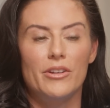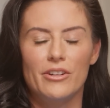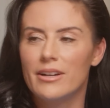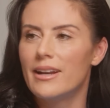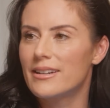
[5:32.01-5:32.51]

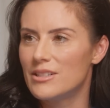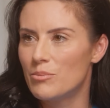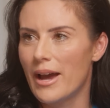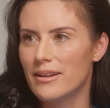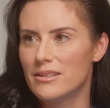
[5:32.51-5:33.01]
you're connecting
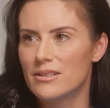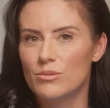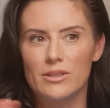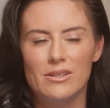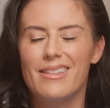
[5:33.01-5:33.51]
passes,
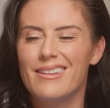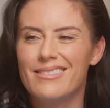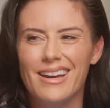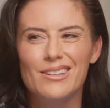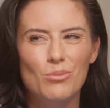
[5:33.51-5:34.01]
which I
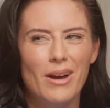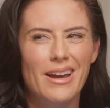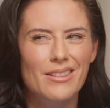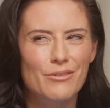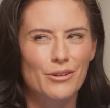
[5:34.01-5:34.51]
think that's
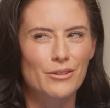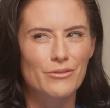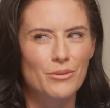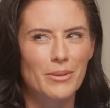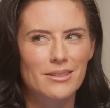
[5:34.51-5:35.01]
why in the first
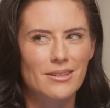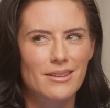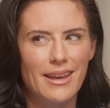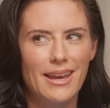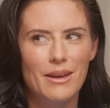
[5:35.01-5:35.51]
few minutes of
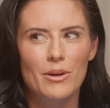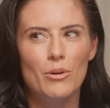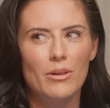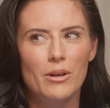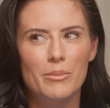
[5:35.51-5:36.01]
the game they
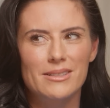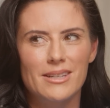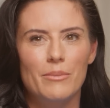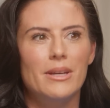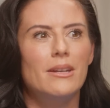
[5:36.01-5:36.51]
were a little bit
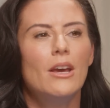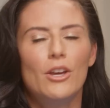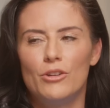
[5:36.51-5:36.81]
timid.